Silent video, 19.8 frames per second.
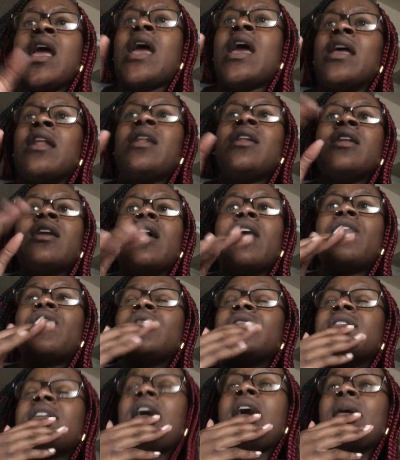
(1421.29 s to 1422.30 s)
And then
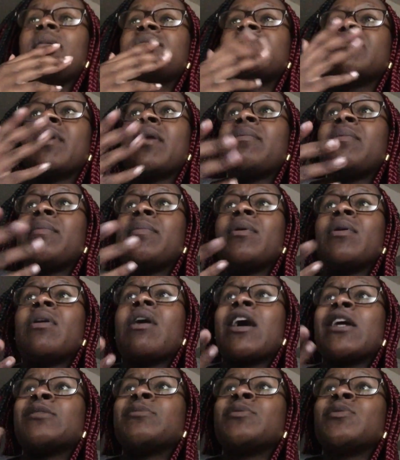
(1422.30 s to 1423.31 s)
other times, maybe Bill
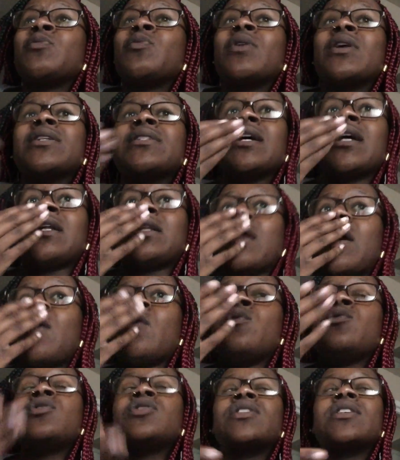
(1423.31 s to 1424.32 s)
Cosby was like that.
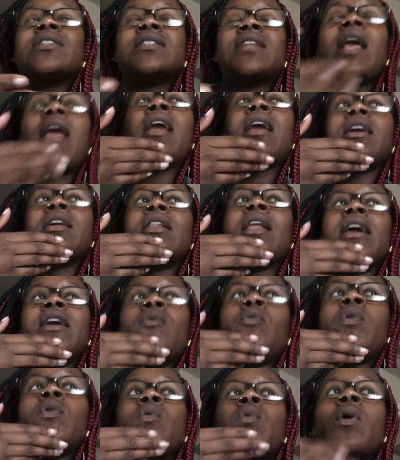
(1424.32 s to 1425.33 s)
Who's to say?
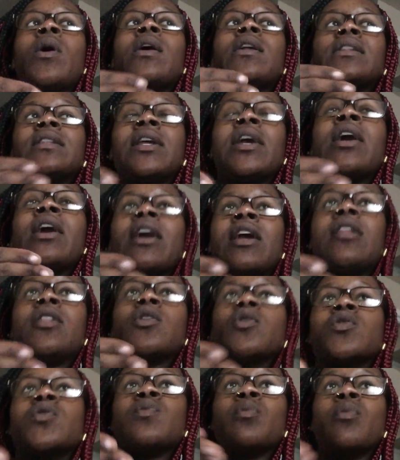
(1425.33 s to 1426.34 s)
Like, we weren't there in
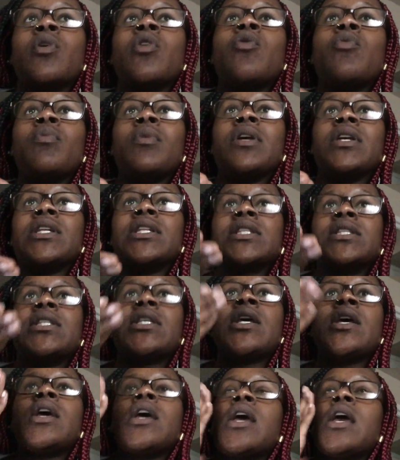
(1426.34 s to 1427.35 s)
those moments.
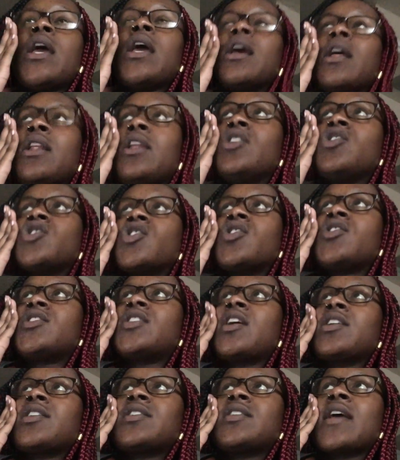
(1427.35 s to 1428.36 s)
And it just
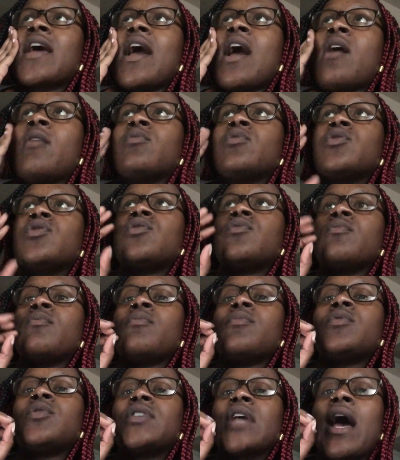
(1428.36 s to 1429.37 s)
sucks to have
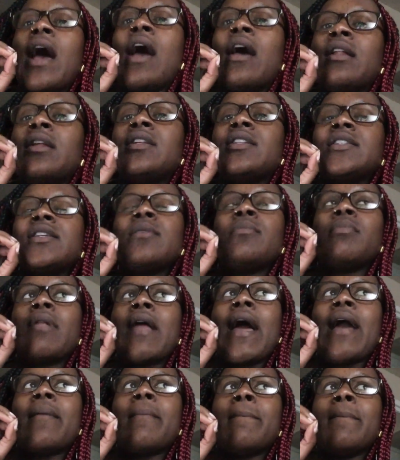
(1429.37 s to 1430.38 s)
talented
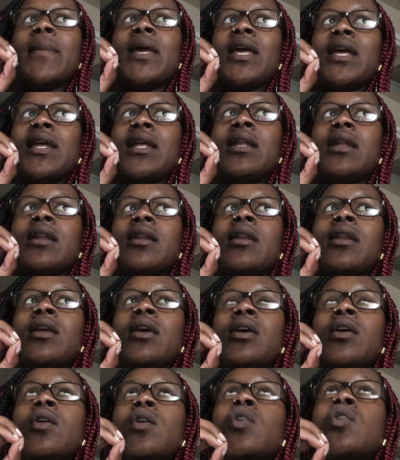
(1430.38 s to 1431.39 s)
black men
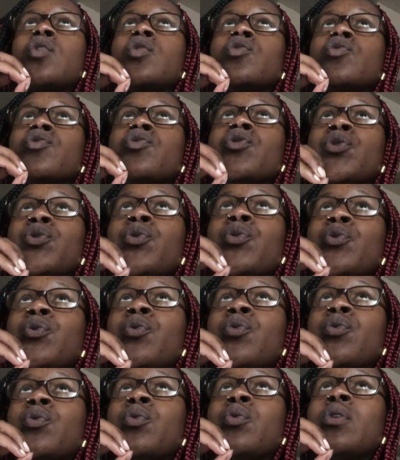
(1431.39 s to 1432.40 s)

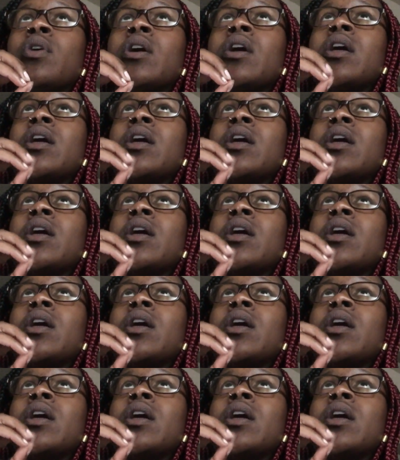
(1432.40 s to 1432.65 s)
do